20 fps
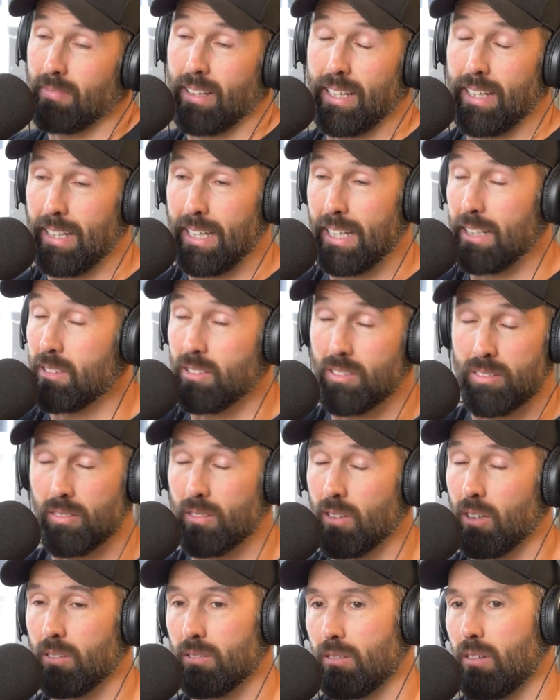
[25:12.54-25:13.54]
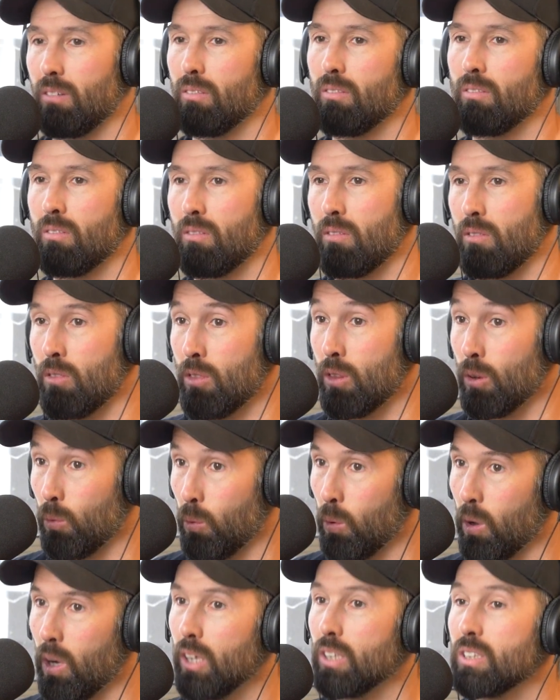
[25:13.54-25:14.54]
it's not the
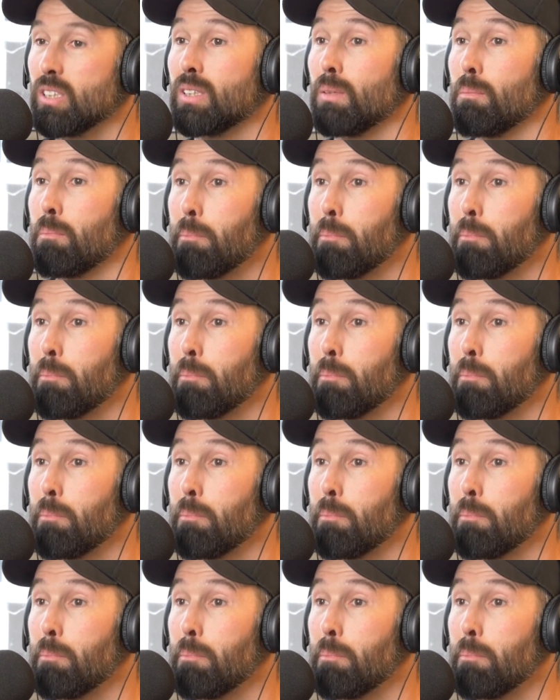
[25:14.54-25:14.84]
worst,